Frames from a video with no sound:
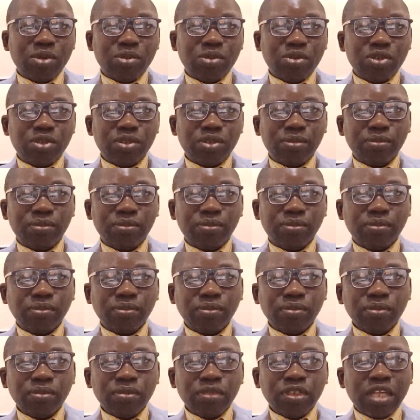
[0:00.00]
of
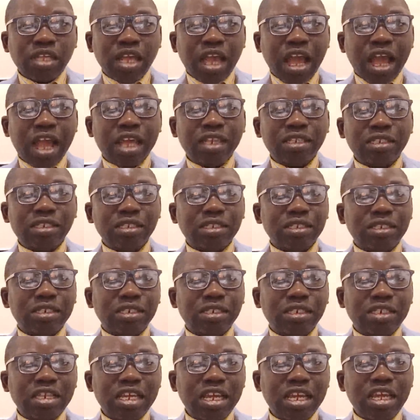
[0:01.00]
getting read,
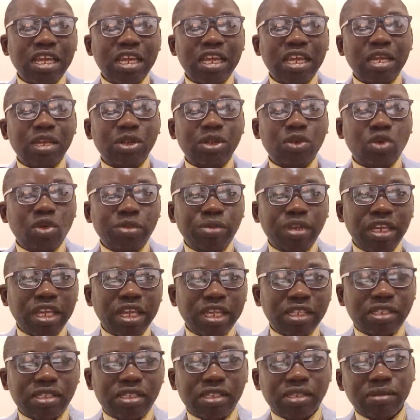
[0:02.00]
accepted,
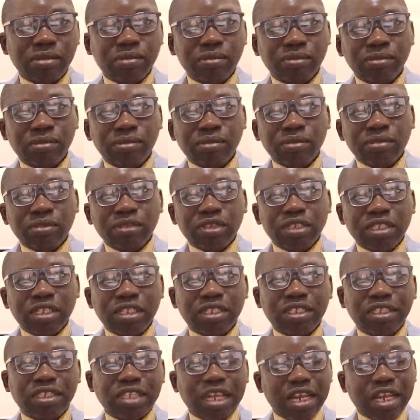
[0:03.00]
and published.
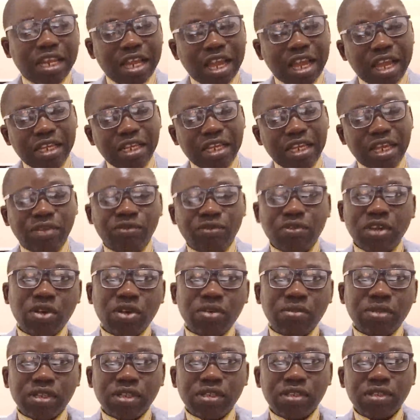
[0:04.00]

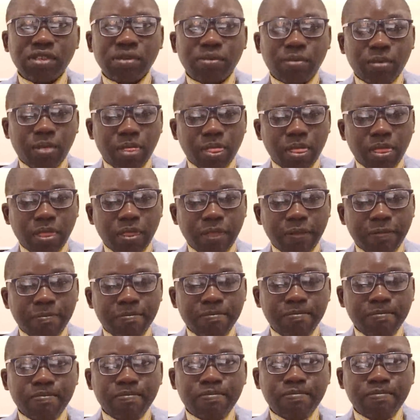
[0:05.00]
Again, my name is
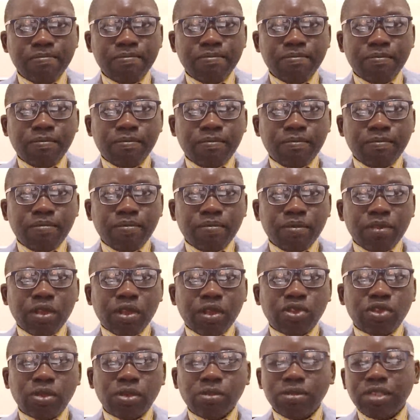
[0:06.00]
Dr.
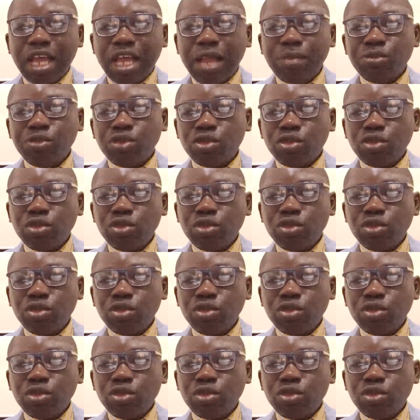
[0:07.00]
Olugbengade Titun,